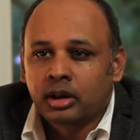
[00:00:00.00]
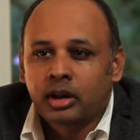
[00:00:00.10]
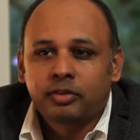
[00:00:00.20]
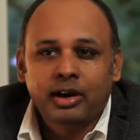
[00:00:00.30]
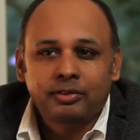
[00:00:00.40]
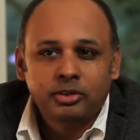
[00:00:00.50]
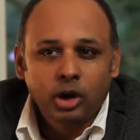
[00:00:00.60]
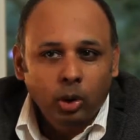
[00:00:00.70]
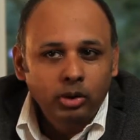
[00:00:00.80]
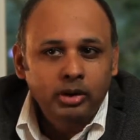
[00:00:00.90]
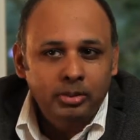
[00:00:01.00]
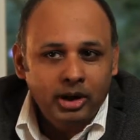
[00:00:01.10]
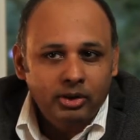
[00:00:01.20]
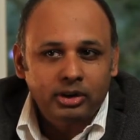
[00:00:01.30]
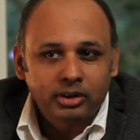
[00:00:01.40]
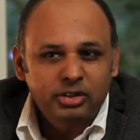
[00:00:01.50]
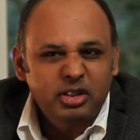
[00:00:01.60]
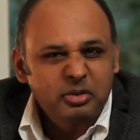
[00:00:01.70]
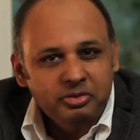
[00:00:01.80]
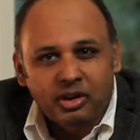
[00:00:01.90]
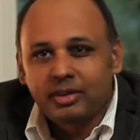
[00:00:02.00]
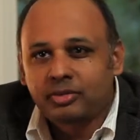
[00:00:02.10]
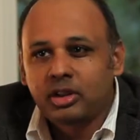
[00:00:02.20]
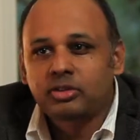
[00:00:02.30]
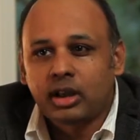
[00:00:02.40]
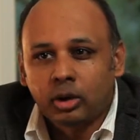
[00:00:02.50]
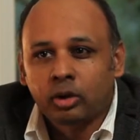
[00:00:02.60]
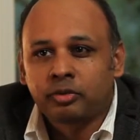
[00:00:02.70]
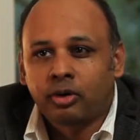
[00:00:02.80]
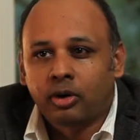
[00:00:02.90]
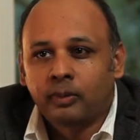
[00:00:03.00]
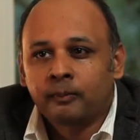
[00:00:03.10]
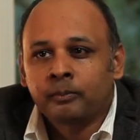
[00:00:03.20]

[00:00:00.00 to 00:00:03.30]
If I've told him, Erin, these are the 5 things I look for,